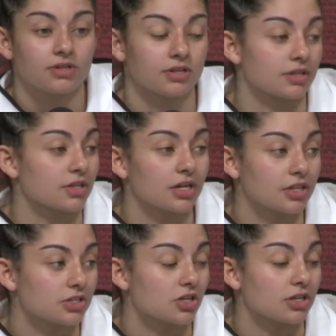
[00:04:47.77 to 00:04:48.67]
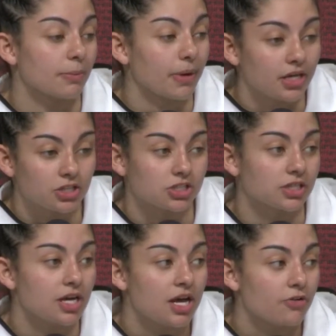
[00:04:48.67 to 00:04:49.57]
or in the others on the bench and
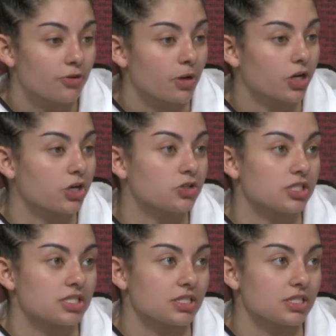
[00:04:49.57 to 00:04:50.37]
from our coaches.